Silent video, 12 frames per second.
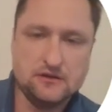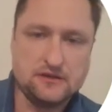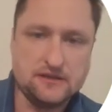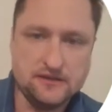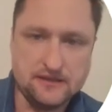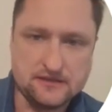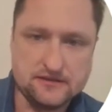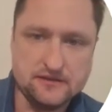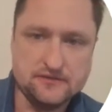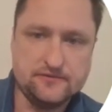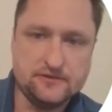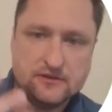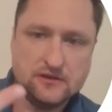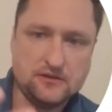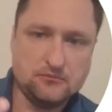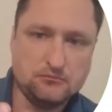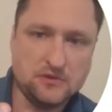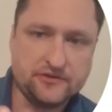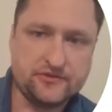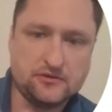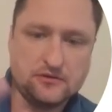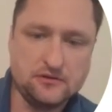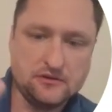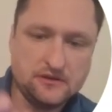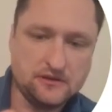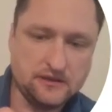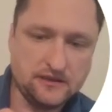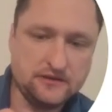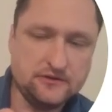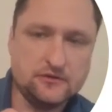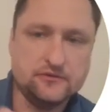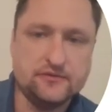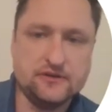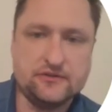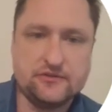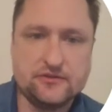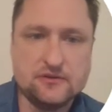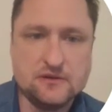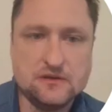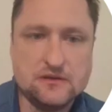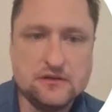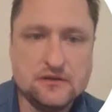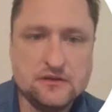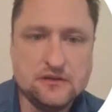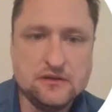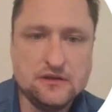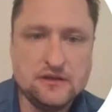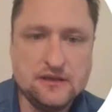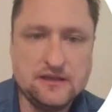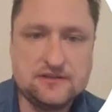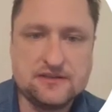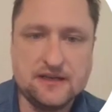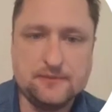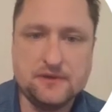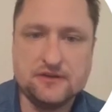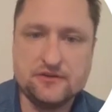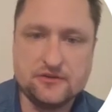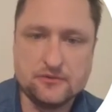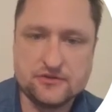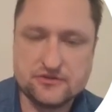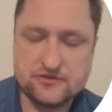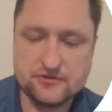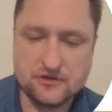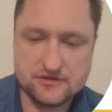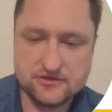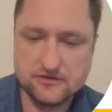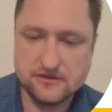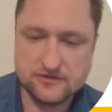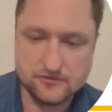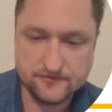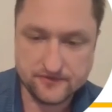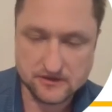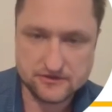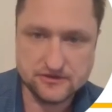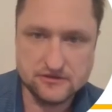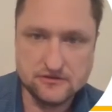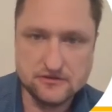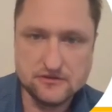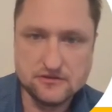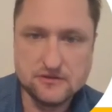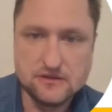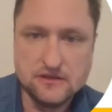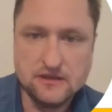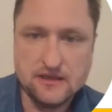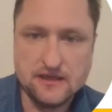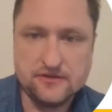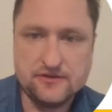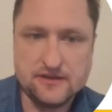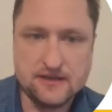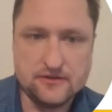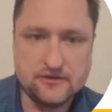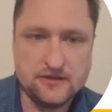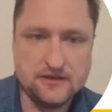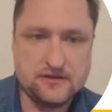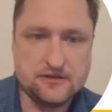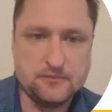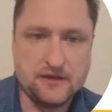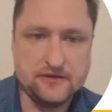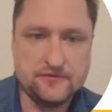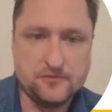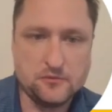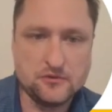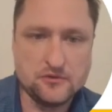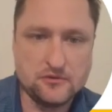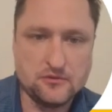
connective, muscle, and nervous. Each type has its own structure and its own function, and together they combine to form